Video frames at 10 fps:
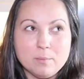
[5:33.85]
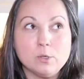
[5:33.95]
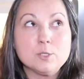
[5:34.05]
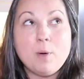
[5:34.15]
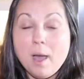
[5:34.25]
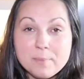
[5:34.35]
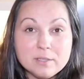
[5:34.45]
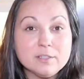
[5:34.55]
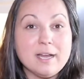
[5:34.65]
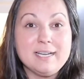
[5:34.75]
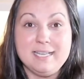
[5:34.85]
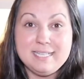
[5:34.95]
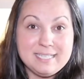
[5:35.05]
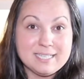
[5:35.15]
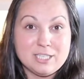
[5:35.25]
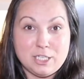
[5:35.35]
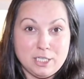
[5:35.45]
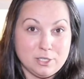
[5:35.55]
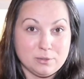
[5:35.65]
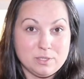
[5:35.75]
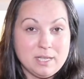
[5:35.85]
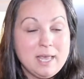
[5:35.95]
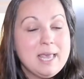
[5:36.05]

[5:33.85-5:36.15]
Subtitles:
most popular and easiest to use.